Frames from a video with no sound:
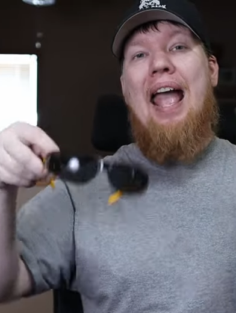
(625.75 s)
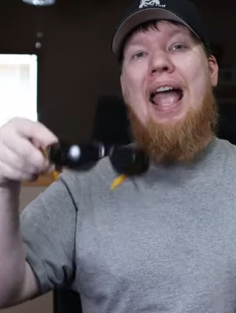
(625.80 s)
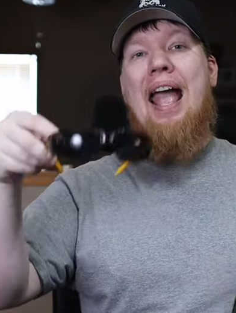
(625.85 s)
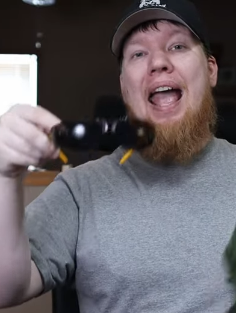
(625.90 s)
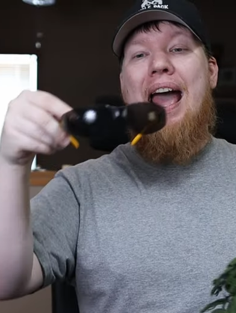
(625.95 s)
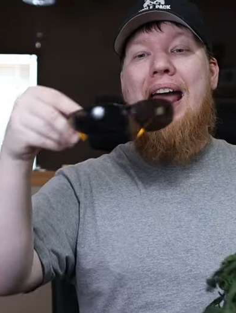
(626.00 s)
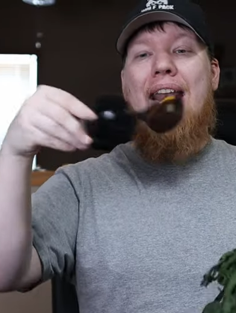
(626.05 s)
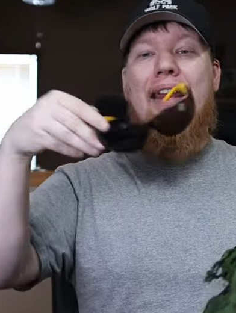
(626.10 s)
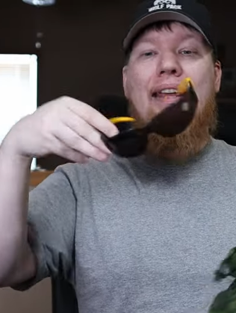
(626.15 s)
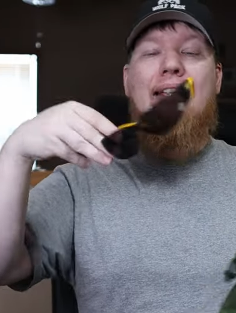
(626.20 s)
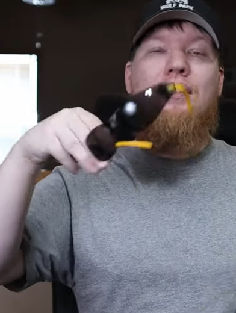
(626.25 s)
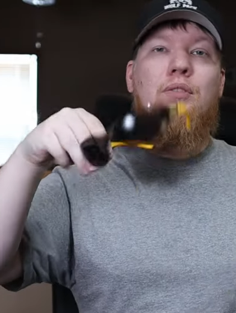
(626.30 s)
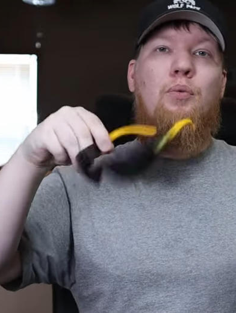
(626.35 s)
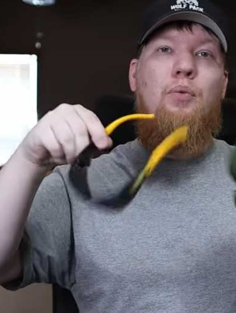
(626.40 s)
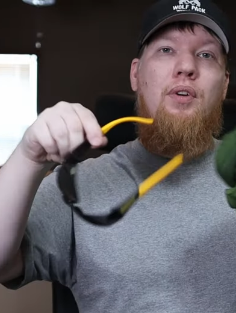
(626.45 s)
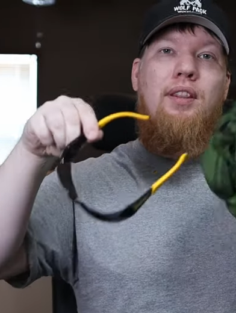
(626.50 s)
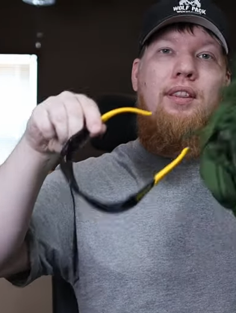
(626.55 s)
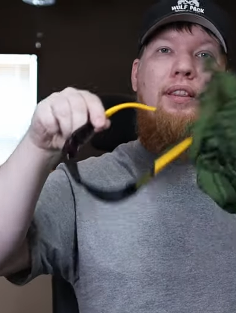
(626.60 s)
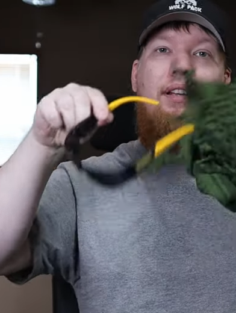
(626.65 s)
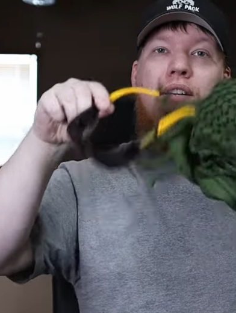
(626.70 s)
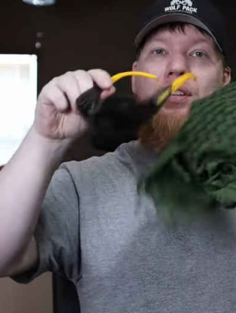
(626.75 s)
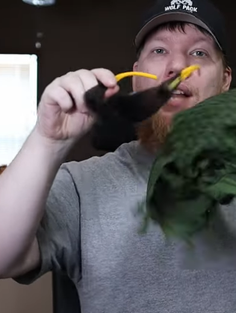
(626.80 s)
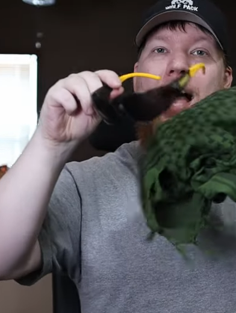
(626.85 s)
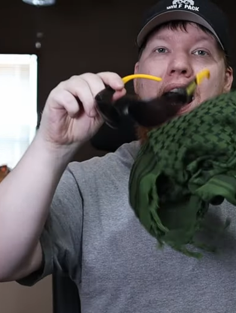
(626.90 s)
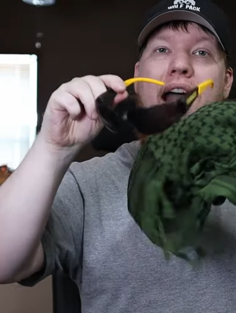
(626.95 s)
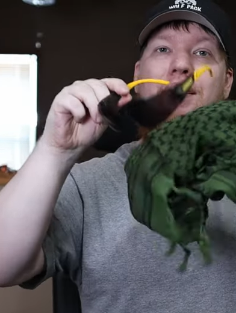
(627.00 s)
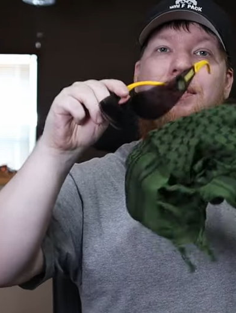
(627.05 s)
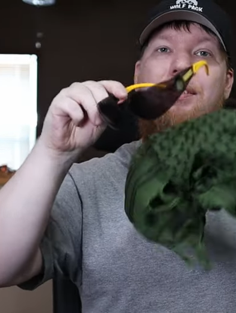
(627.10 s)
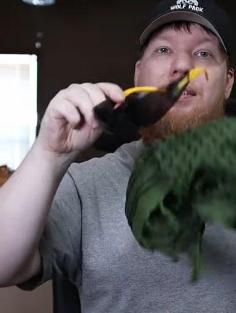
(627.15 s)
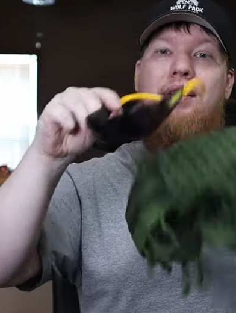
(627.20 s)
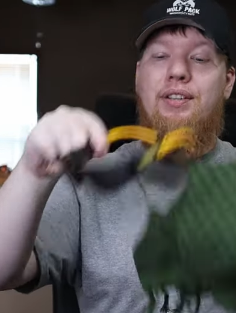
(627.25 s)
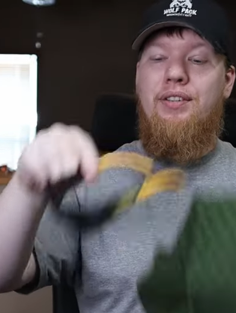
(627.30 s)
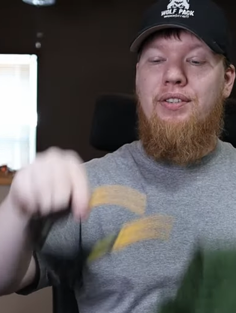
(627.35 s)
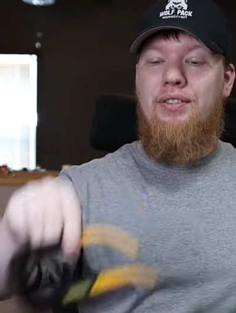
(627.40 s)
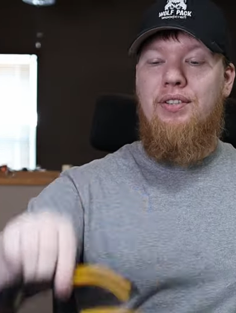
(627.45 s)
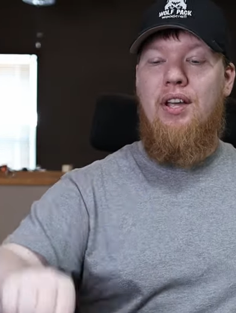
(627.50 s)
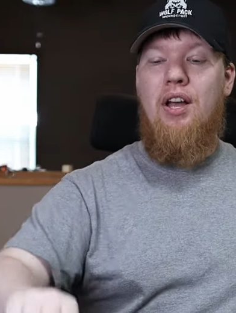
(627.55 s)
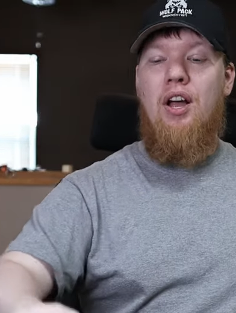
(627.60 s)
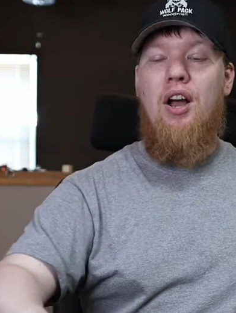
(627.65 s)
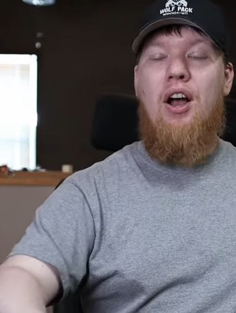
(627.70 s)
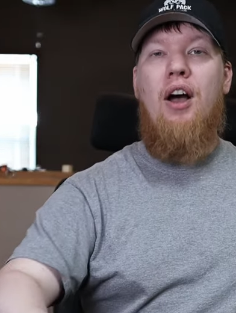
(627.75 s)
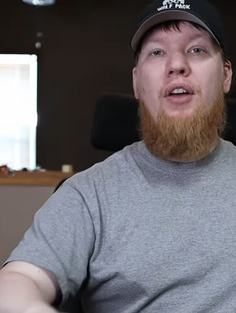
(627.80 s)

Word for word: add it with the glasses